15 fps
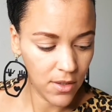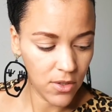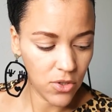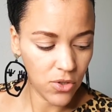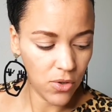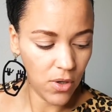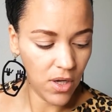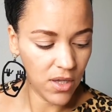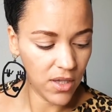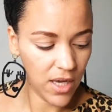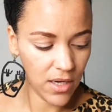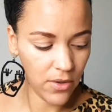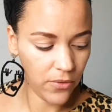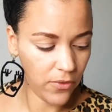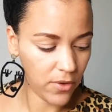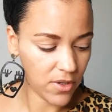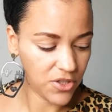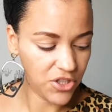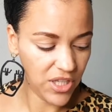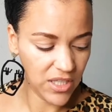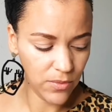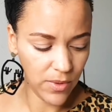So a lot of our
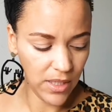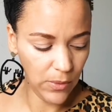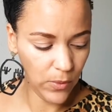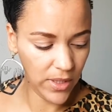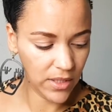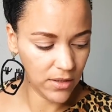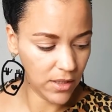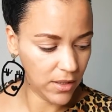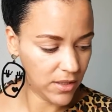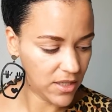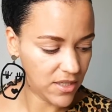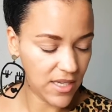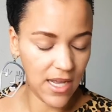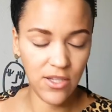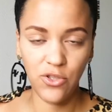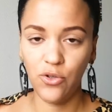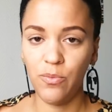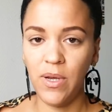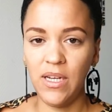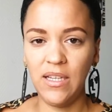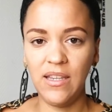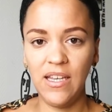genes, we don't understand so
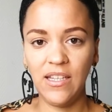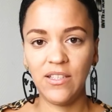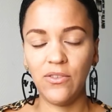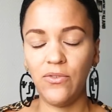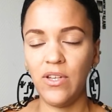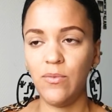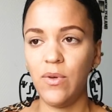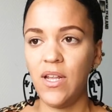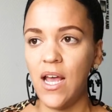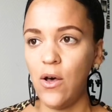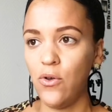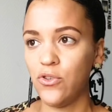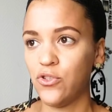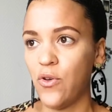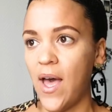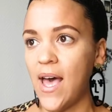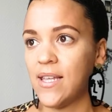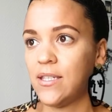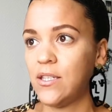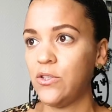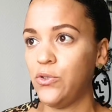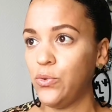many things of it, but it also
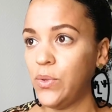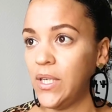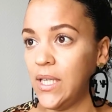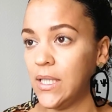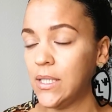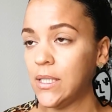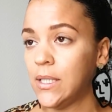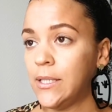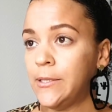has to do with it.